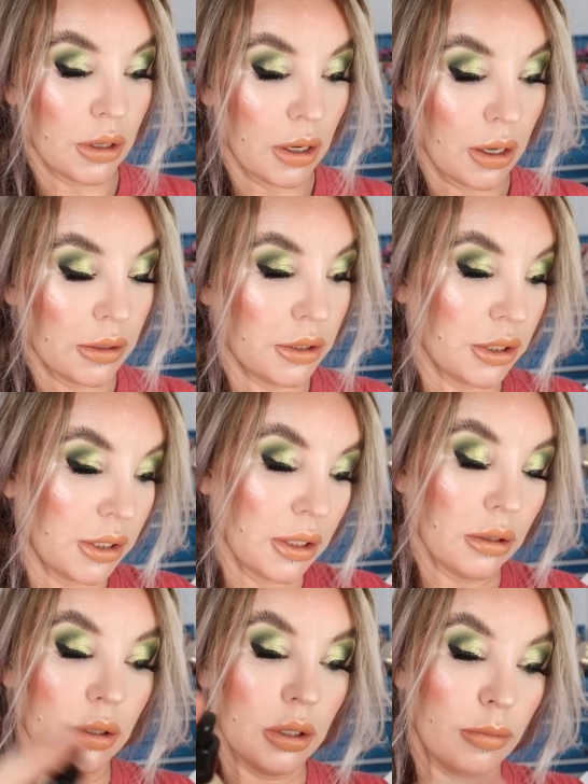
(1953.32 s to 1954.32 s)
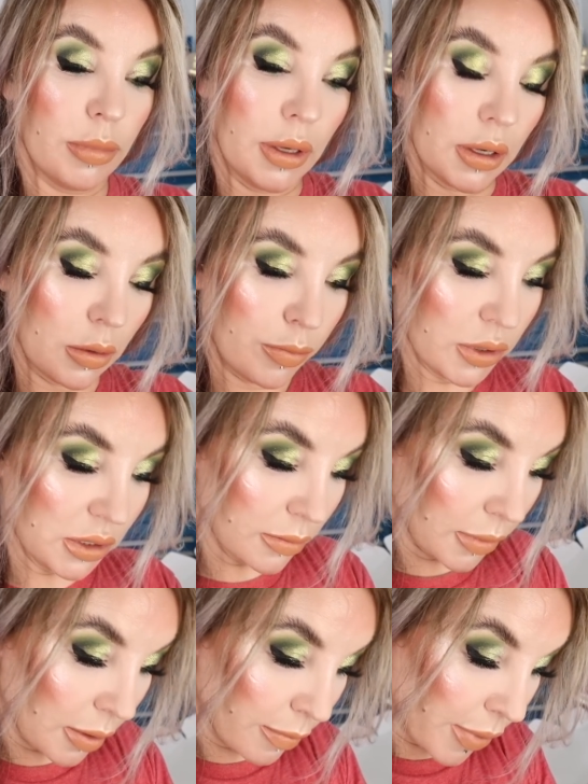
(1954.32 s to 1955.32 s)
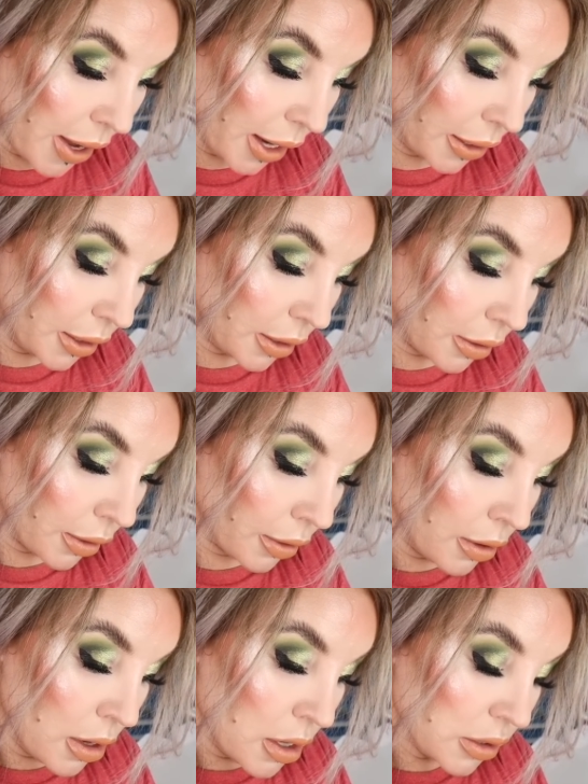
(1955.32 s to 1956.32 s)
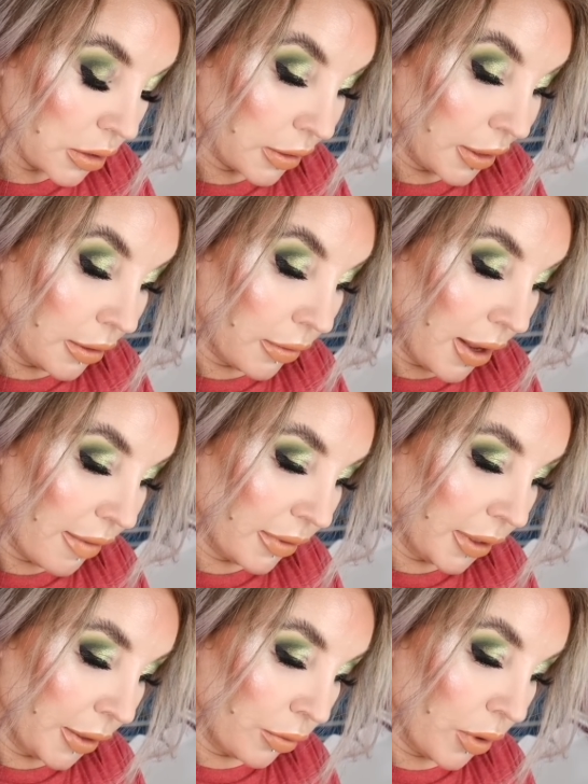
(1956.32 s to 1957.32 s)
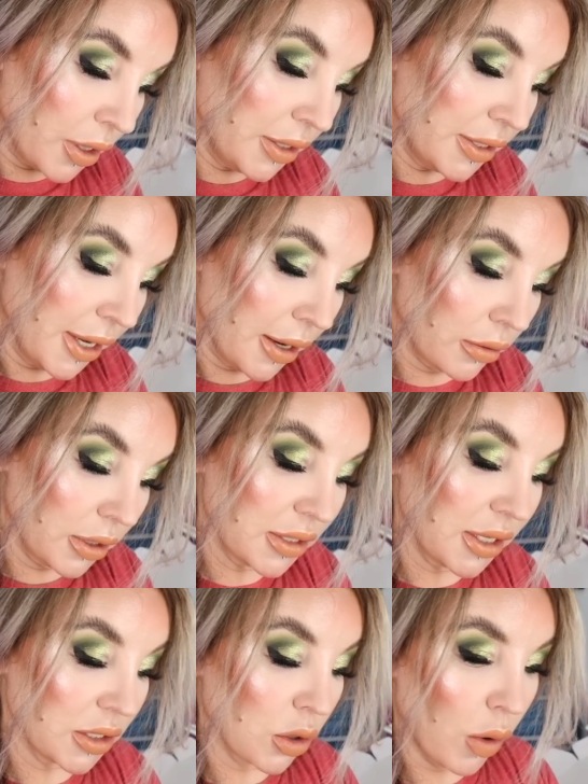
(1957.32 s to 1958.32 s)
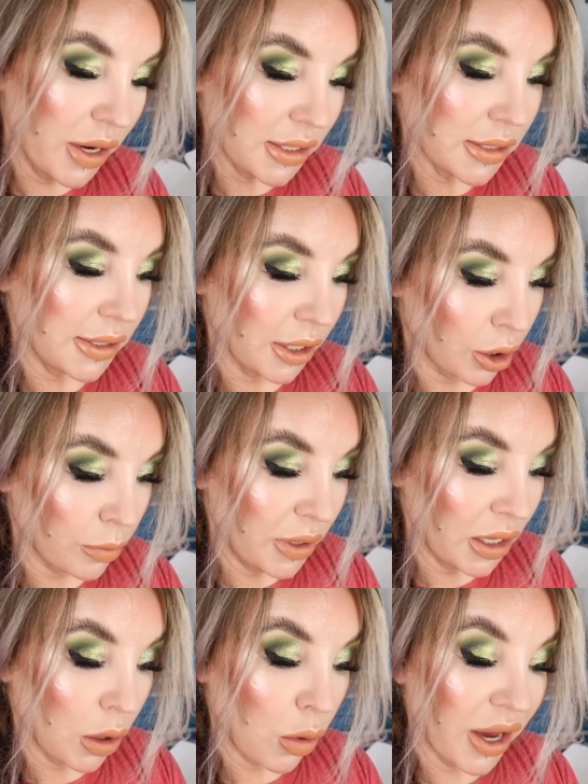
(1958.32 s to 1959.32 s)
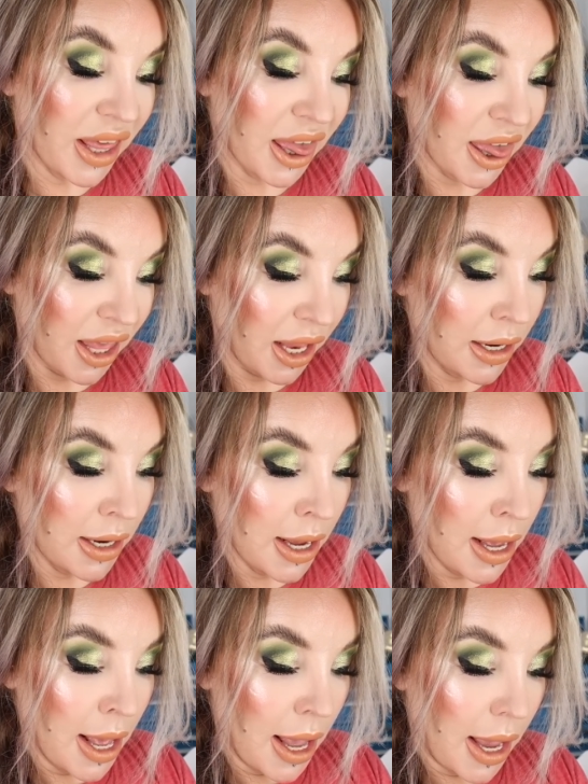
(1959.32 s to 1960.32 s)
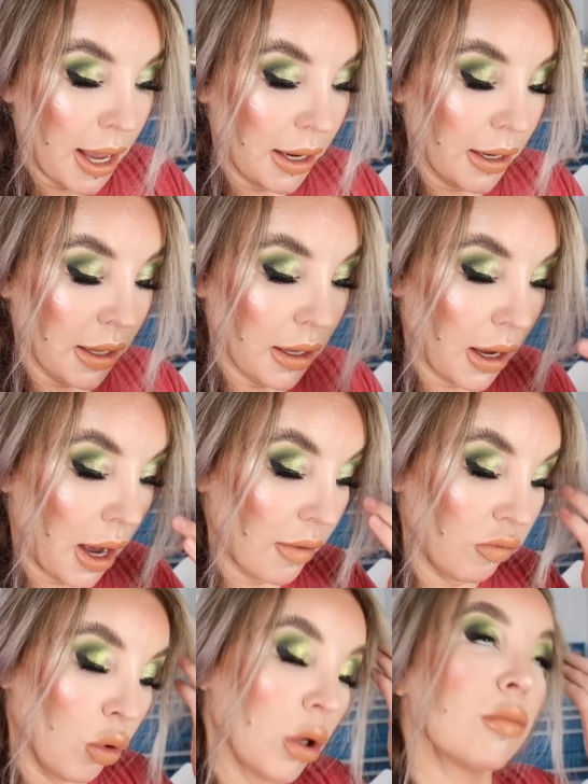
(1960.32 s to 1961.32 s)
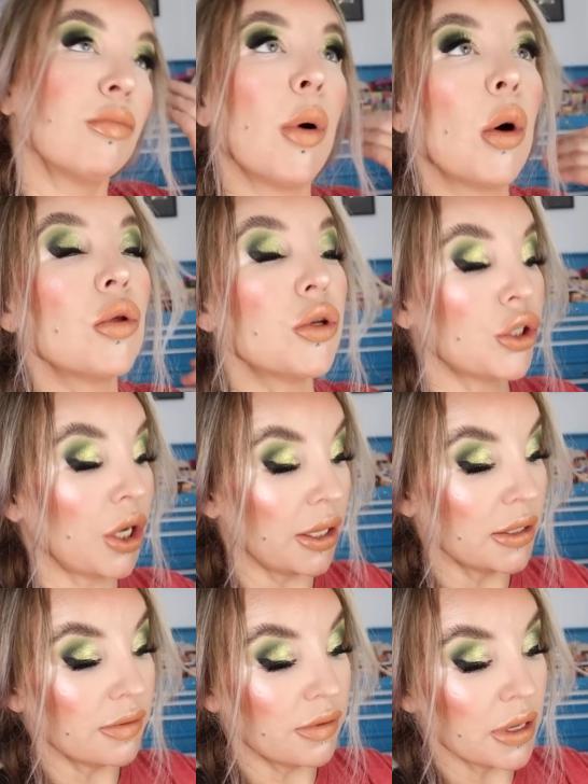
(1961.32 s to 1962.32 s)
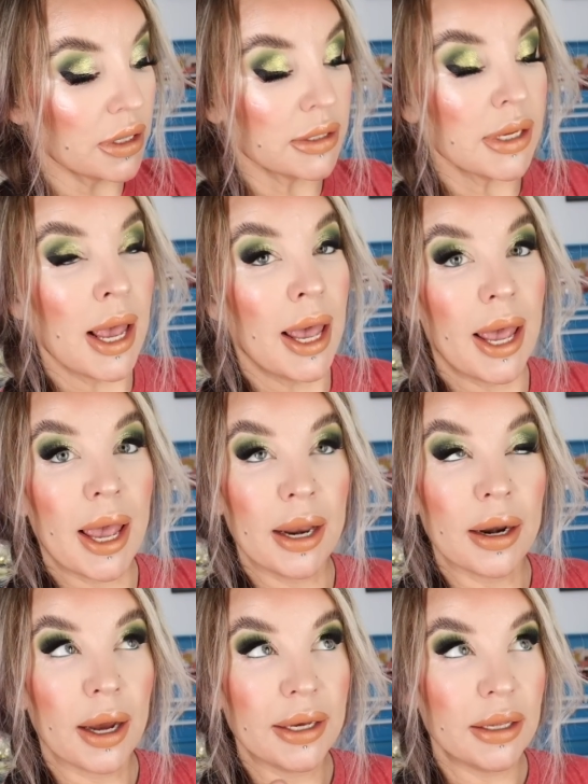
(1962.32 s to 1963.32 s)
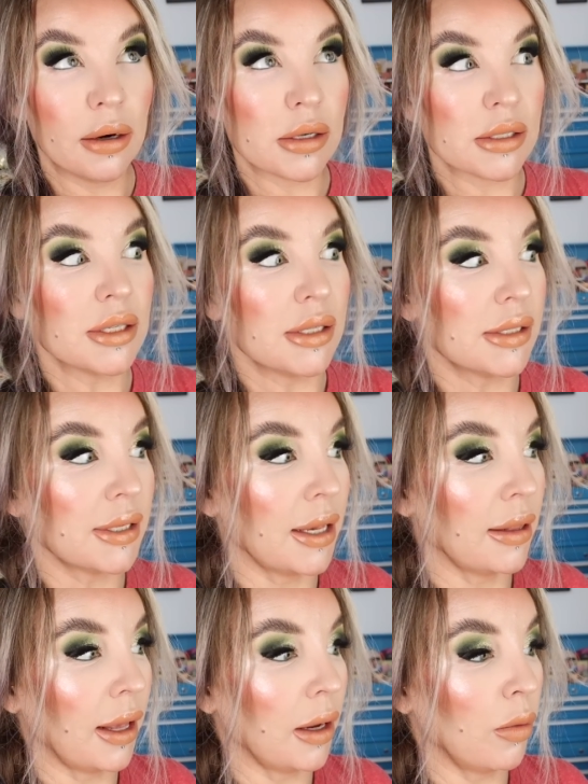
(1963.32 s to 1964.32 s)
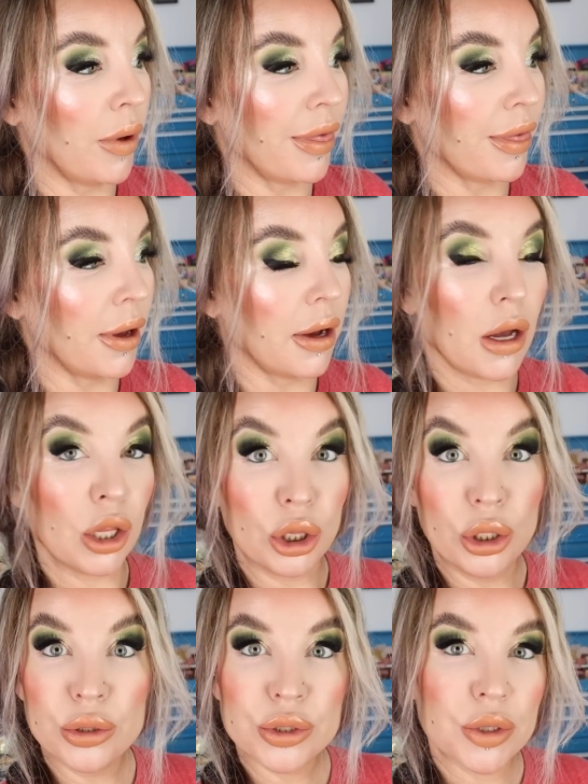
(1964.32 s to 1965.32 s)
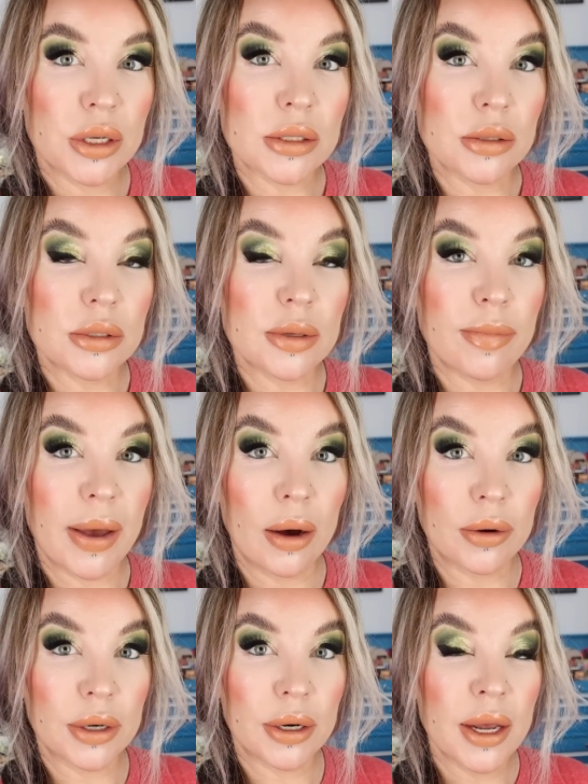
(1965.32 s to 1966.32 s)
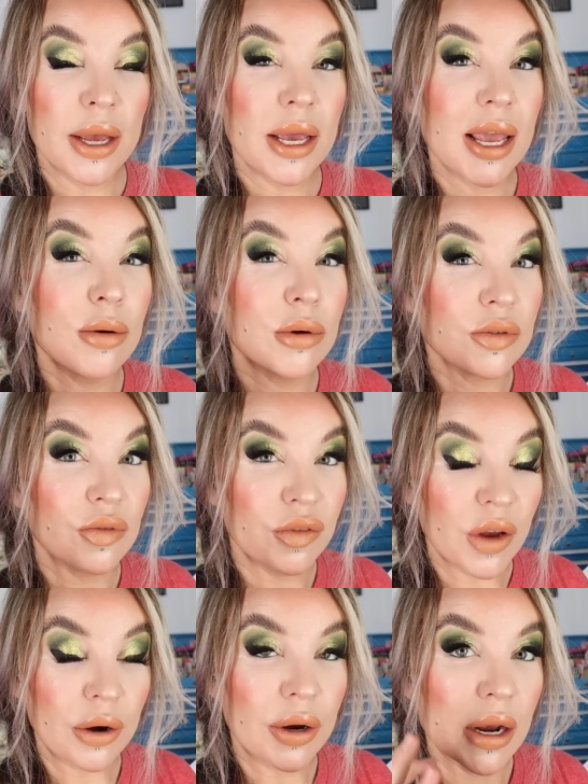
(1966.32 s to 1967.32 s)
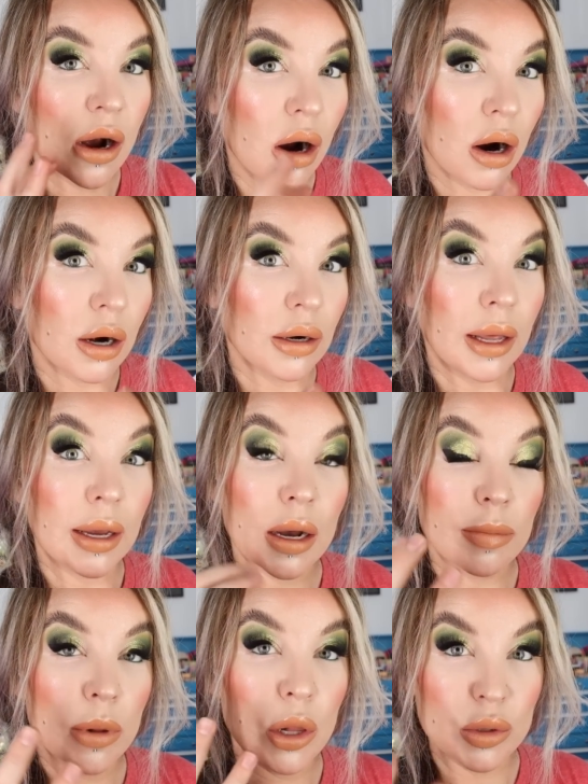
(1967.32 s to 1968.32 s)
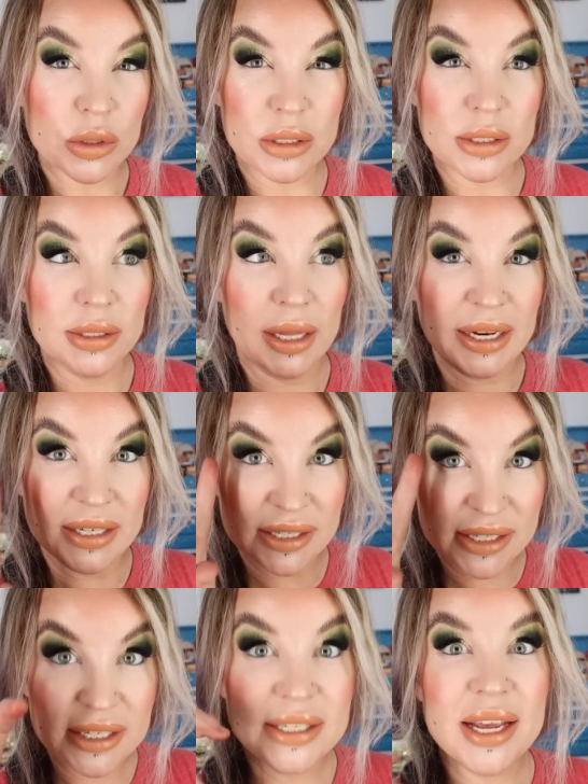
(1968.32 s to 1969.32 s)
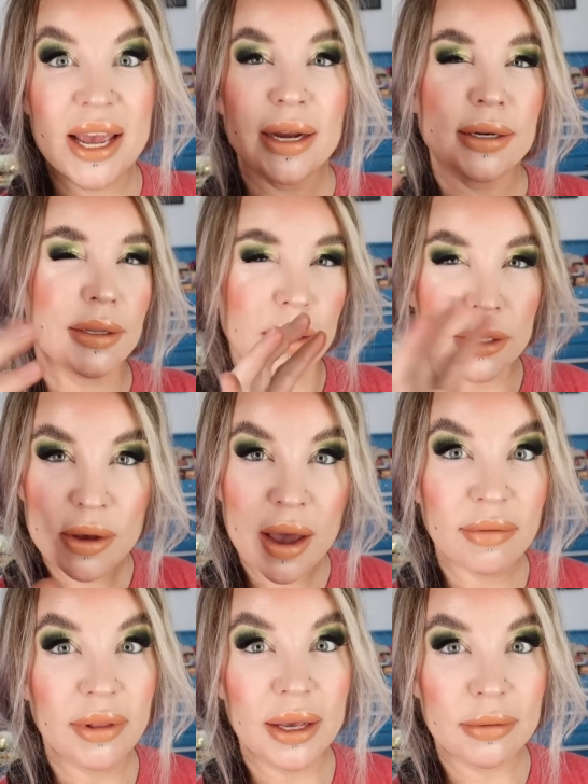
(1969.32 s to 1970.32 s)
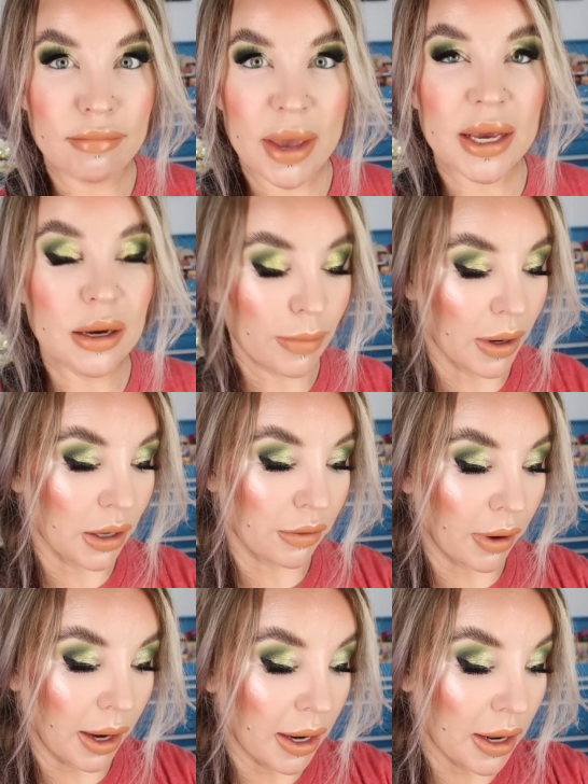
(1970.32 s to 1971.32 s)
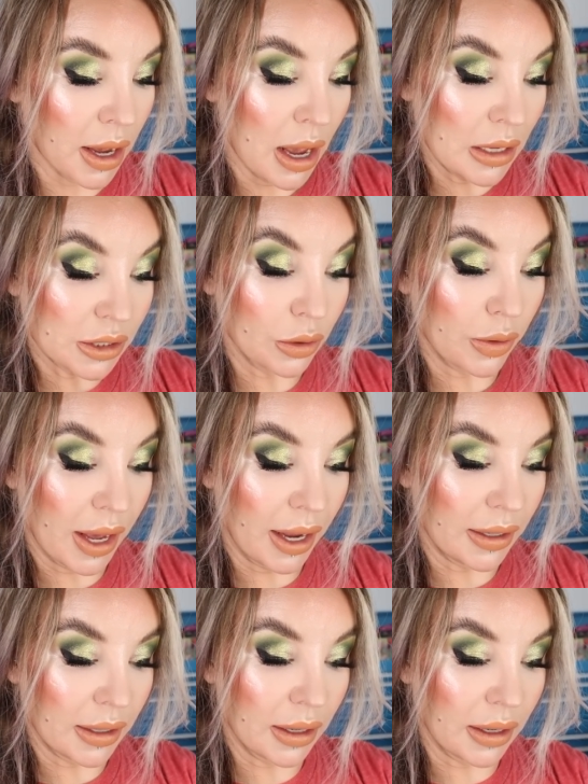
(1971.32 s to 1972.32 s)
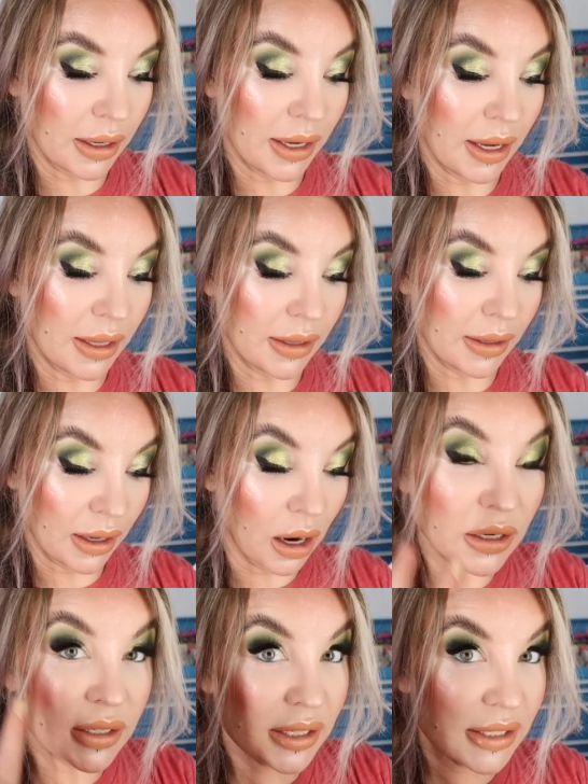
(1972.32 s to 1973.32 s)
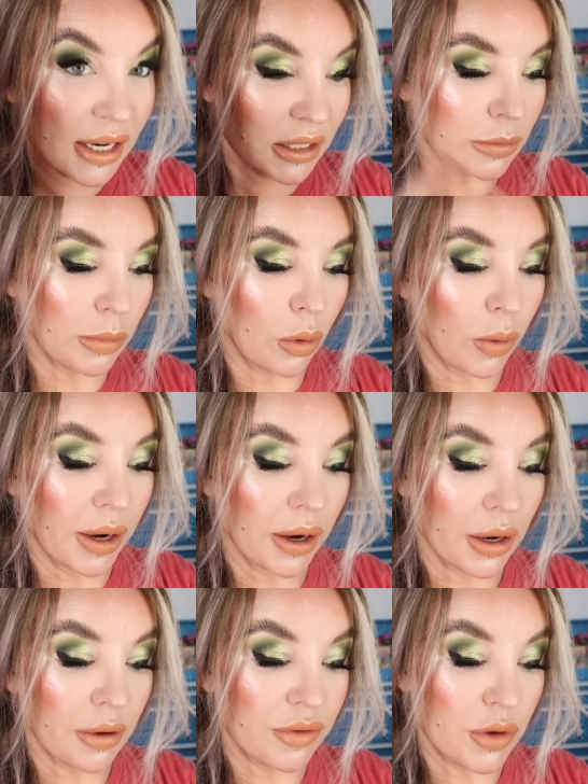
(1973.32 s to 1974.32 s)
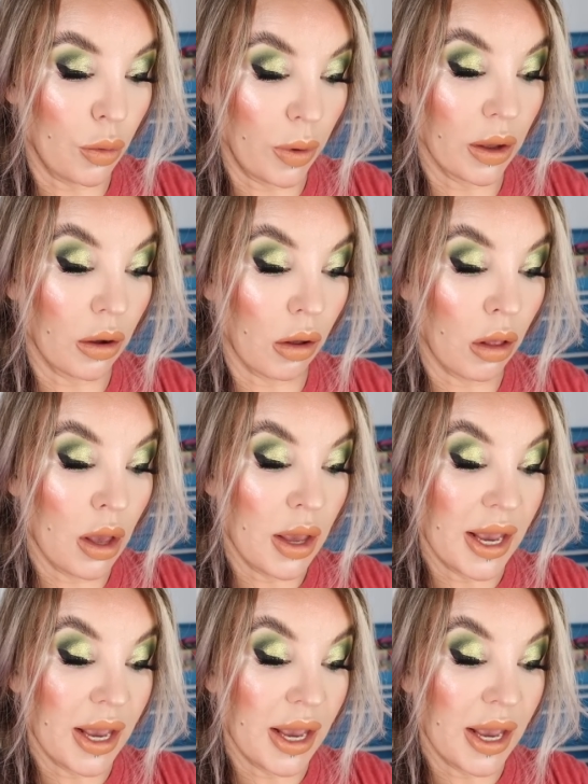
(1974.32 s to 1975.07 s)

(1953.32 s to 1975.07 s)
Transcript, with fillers: uh, just get a little bit. I'll put some on the back here so that I don't have it like running down because it's quite serumy and quite thin and I've worn both shades of this and I can honestly say like with a loose translucent powder it was very hard like up close to like detect that you have like makeup on right so that uh, undetectable wear, if you will.